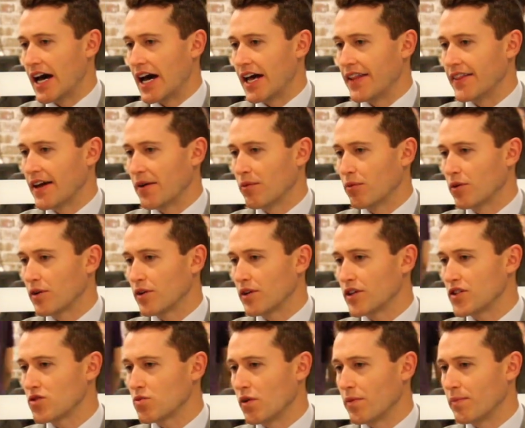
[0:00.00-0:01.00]
And that
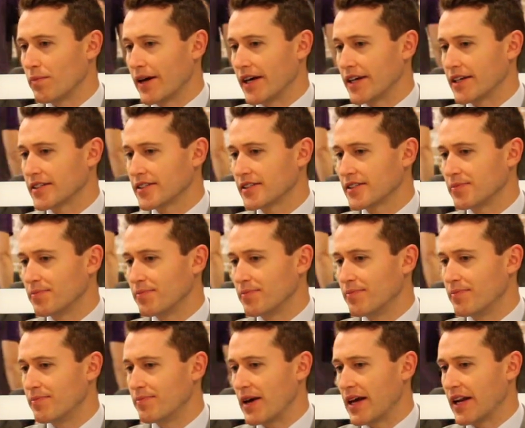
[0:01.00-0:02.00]
is what makes
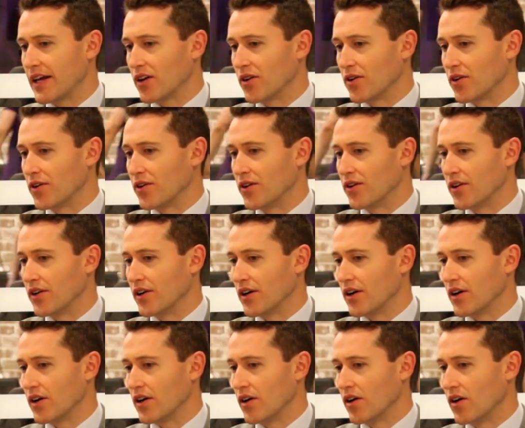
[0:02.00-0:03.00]
betting on
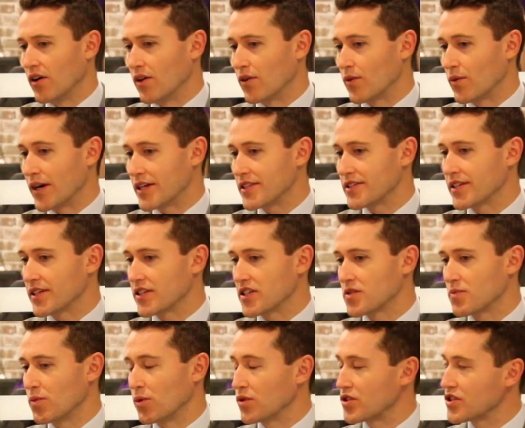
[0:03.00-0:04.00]
racing and
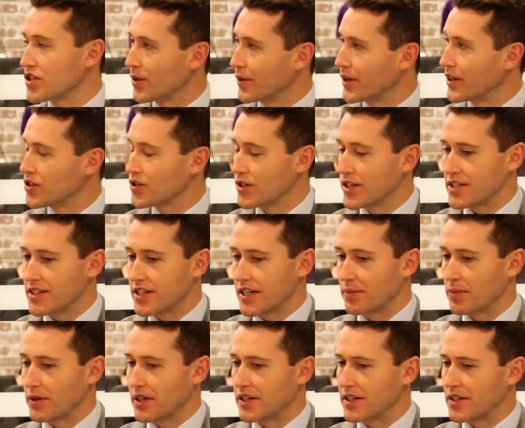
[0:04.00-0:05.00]
sport so
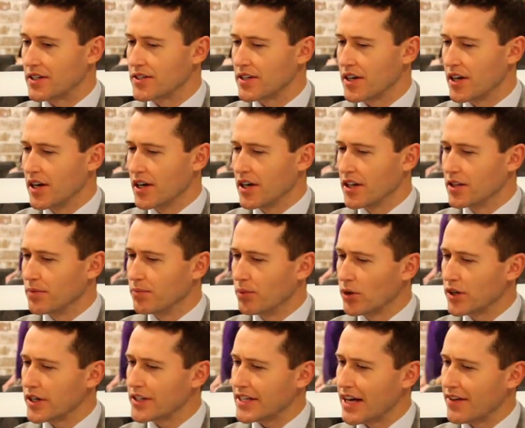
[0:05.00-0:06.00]
interesting, because the
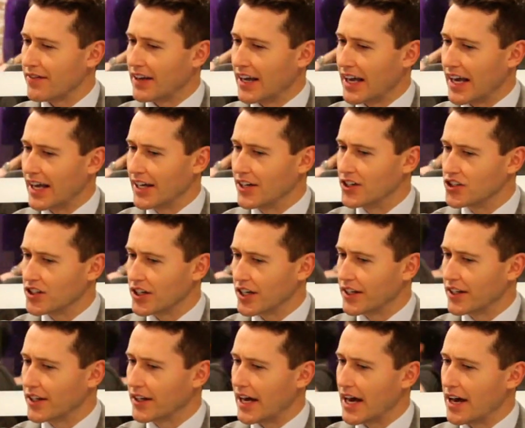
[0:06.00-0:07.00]
bookies have an edge
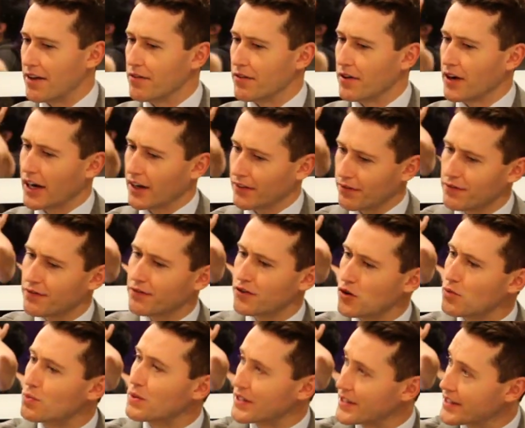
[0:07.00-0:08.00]
in that they have a
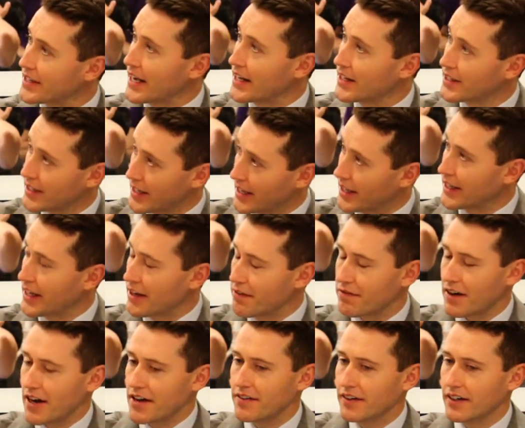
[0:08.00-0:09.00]
few percent in their
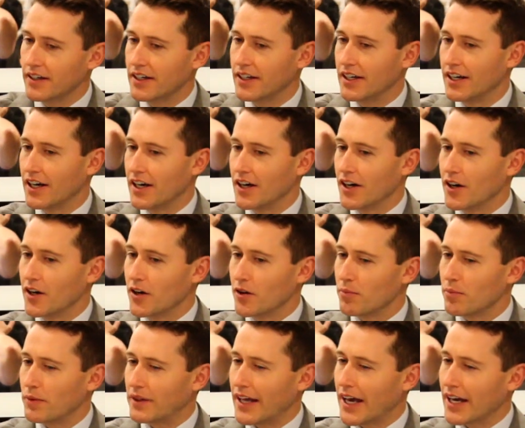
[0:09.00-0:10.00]
favour,
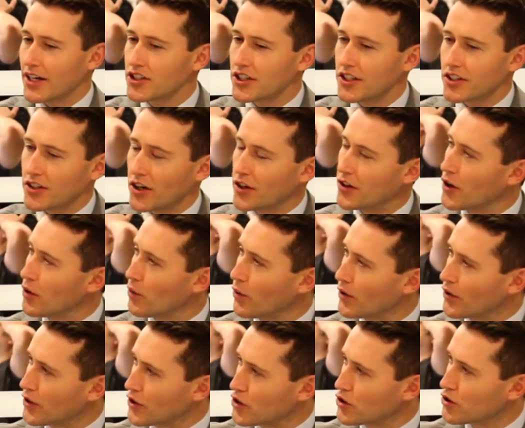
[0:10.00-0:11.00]
but they actually don't know
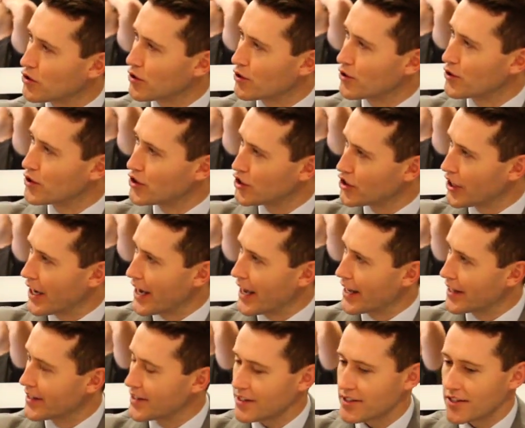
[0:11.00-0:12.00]
what the true
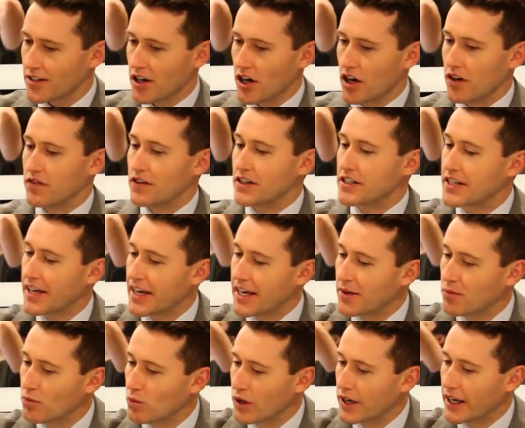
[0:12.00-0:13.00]
chance of a
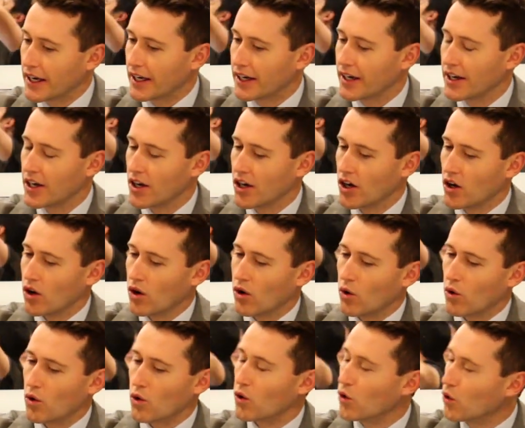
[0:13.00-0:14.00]
team winning
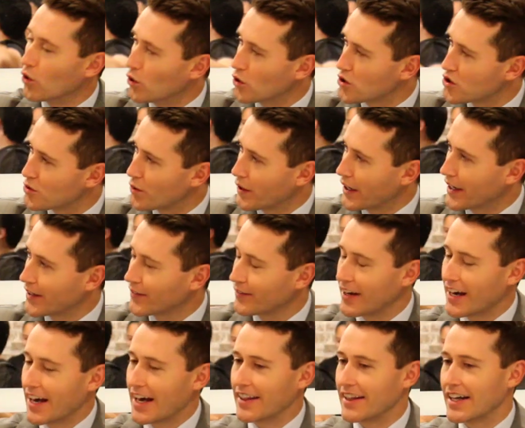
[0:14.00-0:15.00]
or a horse winning.
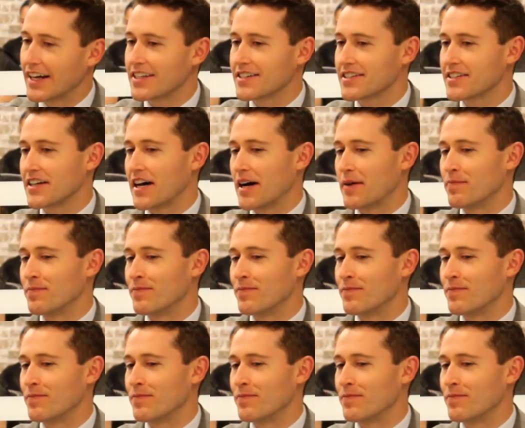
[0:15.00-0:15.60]
And that's